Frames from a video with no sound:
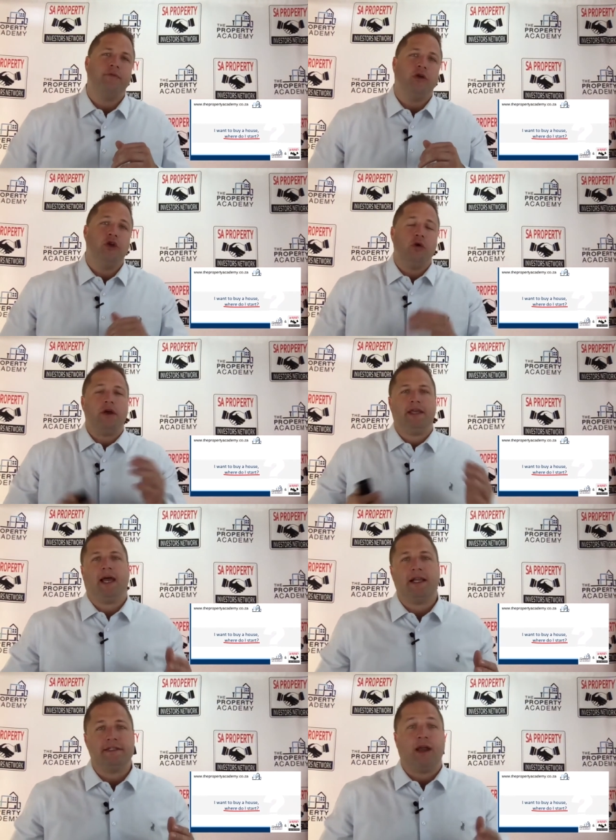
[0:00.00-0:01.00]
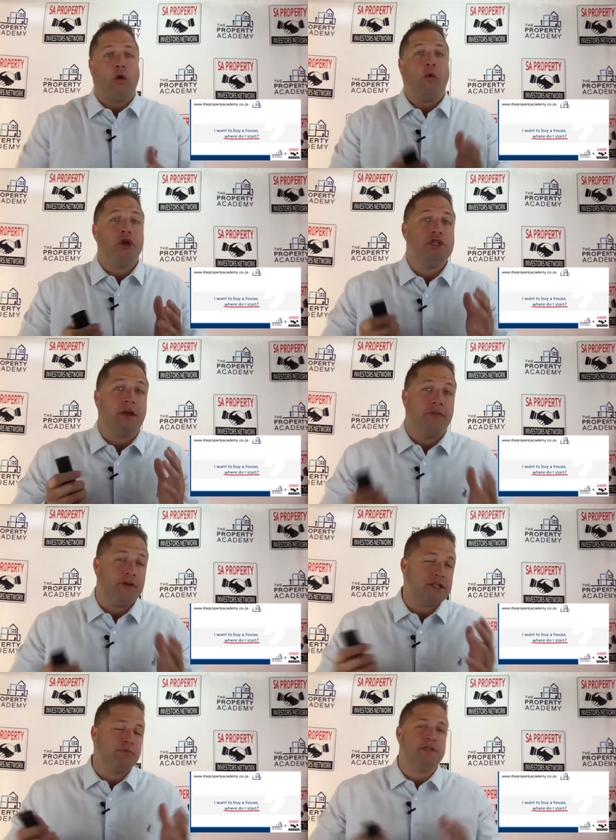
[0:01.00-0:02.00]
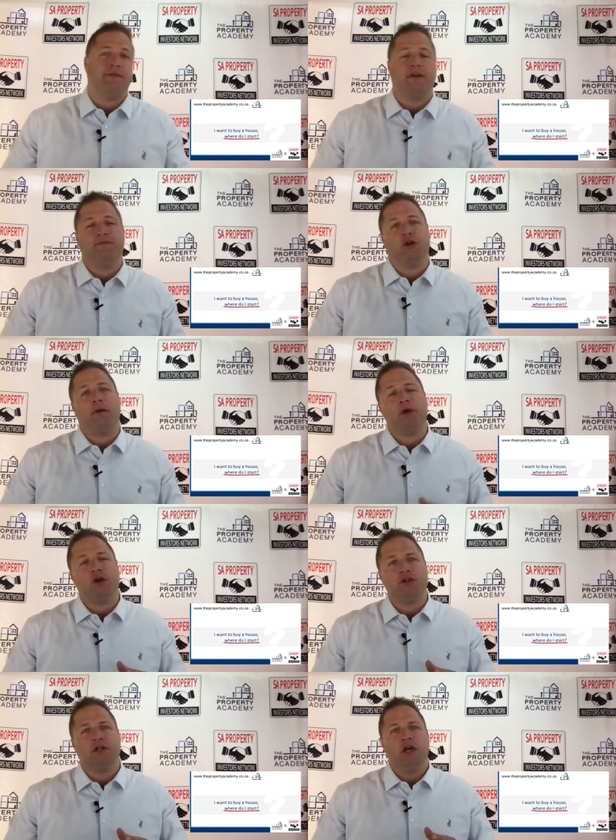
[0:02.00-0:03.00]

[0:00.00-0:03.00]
you are here today or watching this specific video because